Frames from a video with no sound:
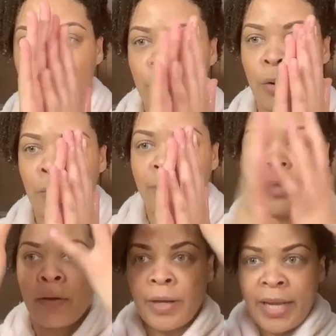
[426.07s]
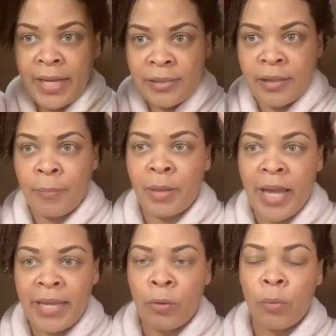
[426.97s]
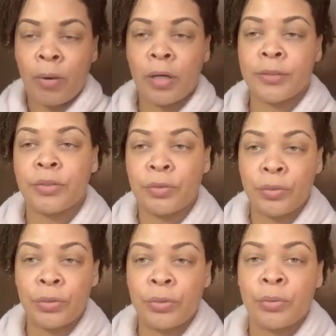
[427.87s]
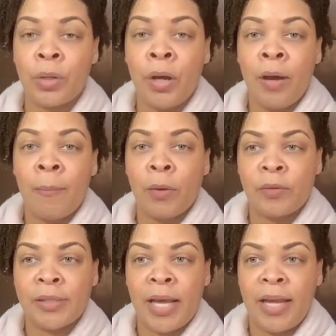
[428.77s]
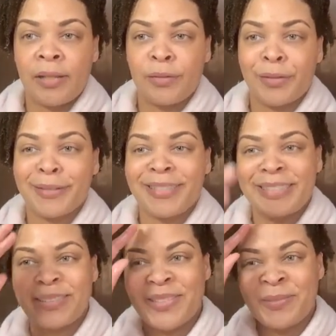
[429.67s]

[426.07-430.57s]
you know, rub it in your hands and apply equal parts to both sides versus